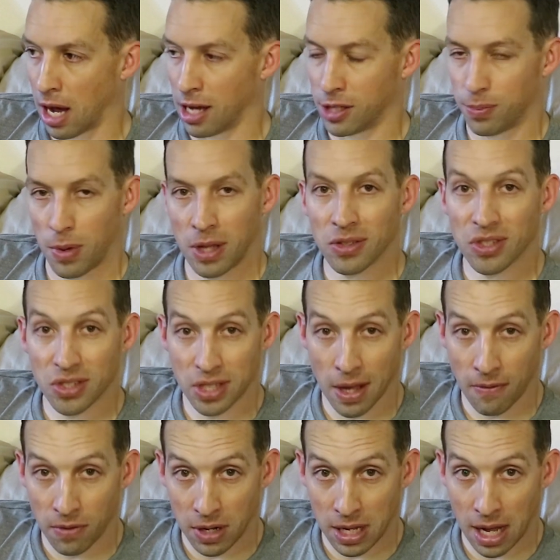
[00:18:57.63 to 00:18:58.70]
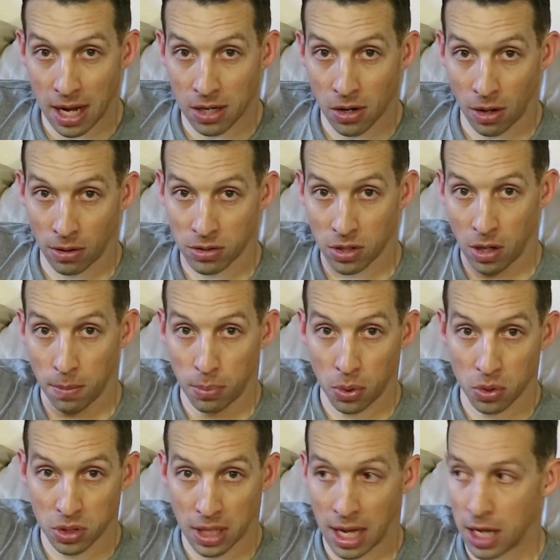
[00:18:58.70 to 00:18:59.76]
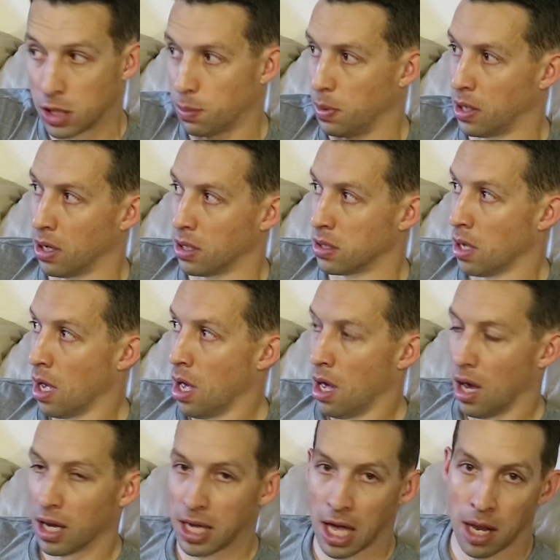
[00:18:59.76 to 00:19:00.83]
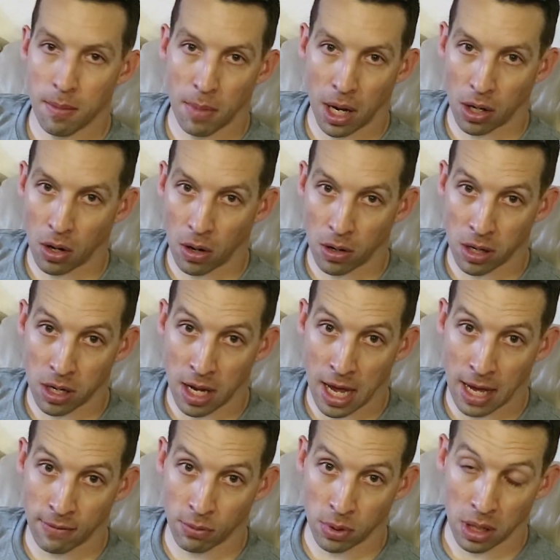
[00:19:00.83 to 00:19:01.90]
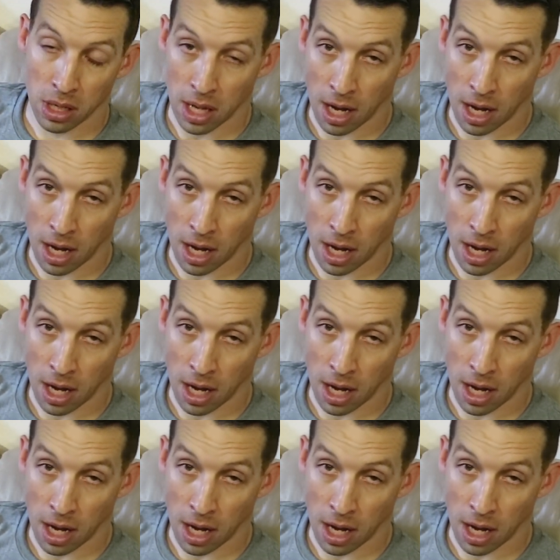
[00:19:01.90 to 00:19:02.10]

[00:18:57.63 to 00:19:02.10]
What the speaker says: I spent $78 on a boost gauge because, again, my car didn't have one